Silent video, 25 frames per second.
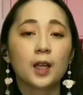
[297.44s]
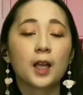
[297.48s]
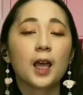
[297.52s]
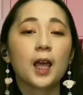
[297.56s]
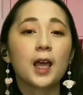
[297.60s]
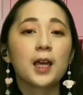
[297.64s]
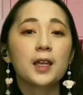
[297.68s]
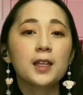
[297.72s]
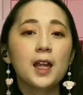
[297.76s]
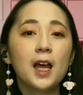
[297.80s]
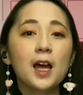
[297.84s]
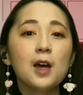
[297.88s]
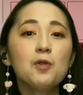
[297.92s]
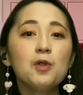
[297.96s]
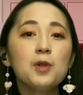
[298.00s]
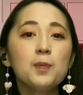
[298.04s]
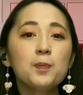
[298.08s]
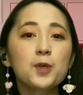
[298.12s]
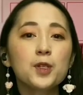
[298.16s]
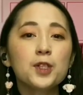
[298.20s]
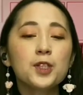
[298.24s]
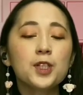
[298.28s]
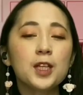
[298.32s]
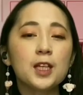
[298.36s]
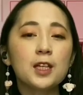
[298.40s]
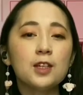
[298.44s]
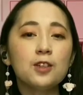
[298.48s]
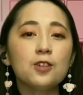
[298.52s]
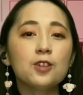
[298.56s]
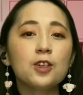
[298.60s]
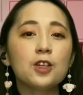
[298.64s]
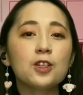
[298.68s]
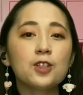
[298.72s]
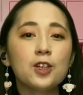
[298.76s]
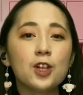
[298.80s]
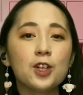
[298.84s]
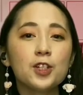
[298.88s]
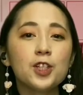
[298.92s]
And now we'll proceed to
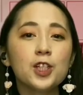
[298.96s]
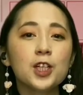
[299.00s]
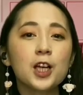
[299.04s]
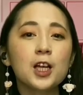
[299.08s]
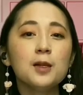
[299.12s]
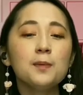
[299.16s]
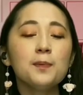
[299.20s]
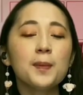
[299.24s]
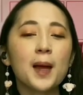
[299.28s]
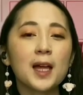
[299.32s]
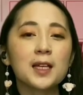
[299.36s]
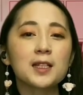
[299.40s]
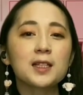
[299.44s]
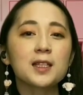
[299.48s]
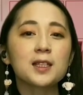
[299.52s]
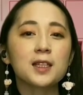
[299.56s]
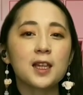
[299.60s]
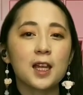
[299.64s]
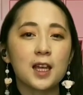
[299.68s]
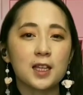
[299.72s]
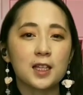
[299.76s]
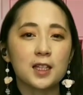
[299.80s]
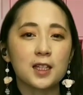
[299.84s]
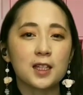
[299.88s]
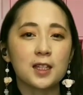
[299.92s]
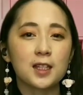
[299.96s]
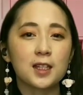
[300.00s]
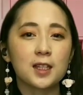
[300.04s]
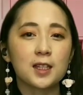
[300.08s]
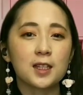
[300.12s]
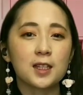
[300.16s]
the surgical mask test.